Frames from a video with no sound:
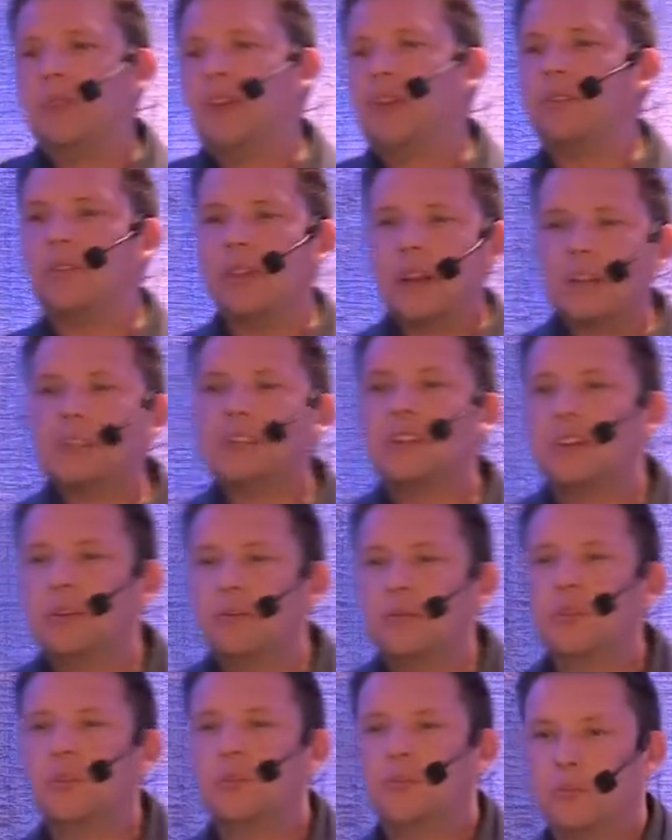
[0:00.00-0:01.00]
1,000
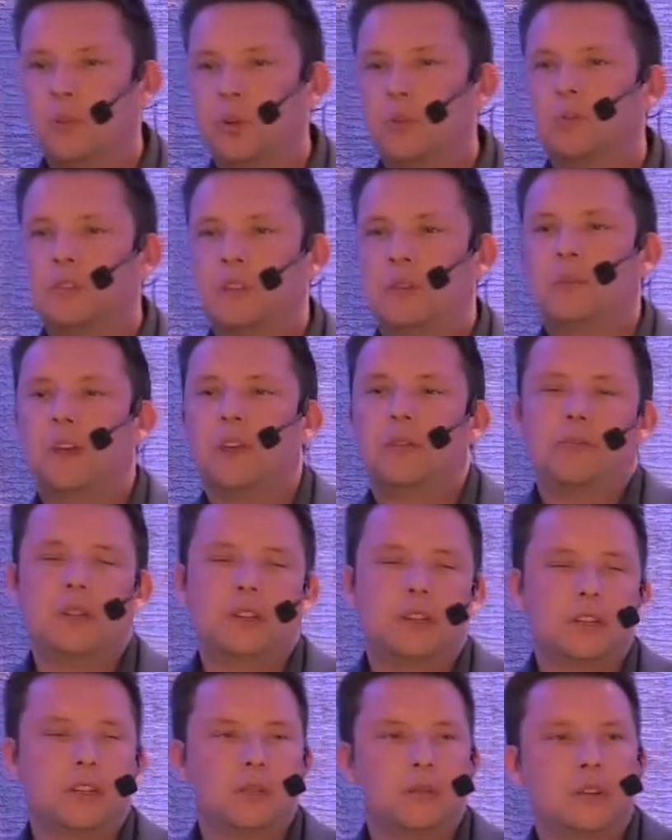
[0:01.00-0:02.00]
if you've put some
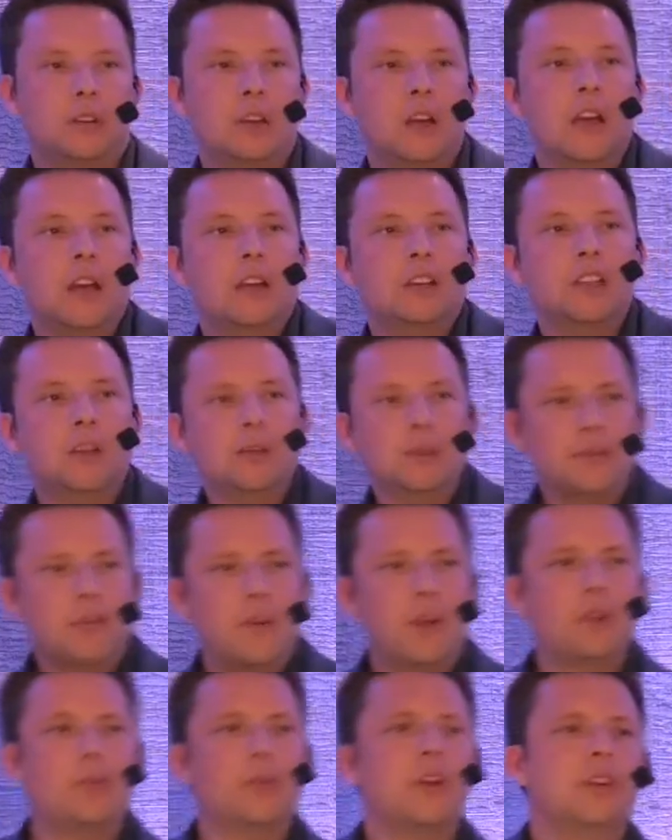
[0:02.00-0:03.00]
effort into it. So I was
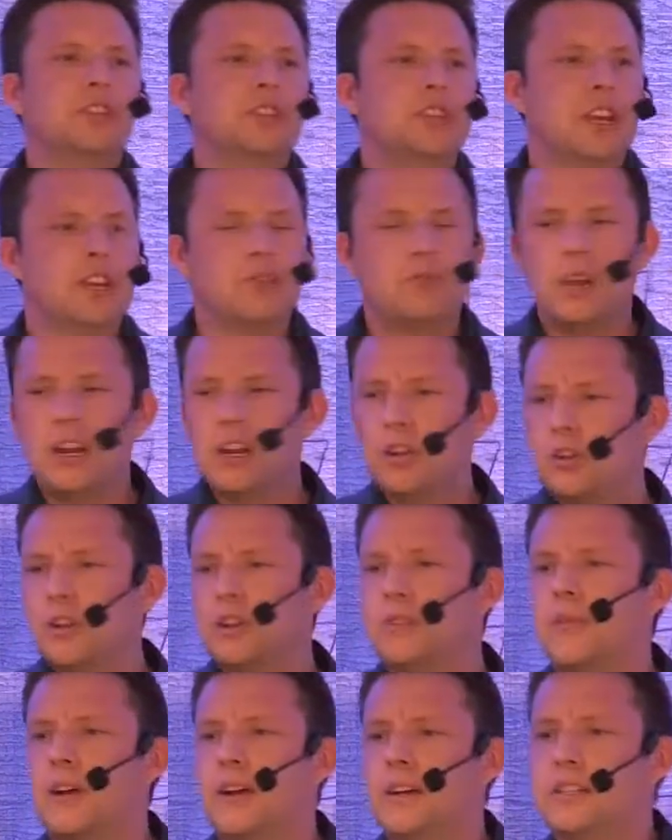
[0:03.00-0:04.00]
following her, and she had really
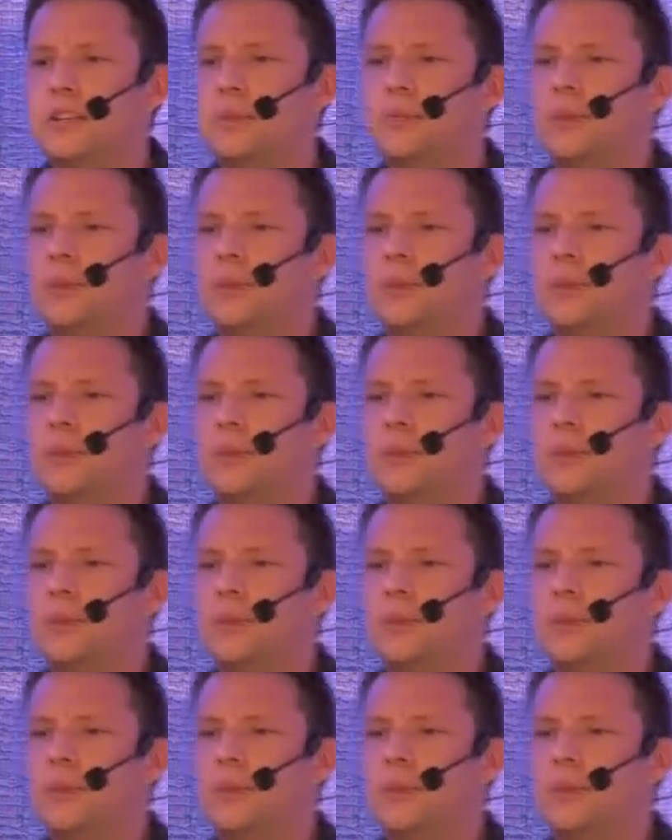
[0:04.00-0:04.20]
good advice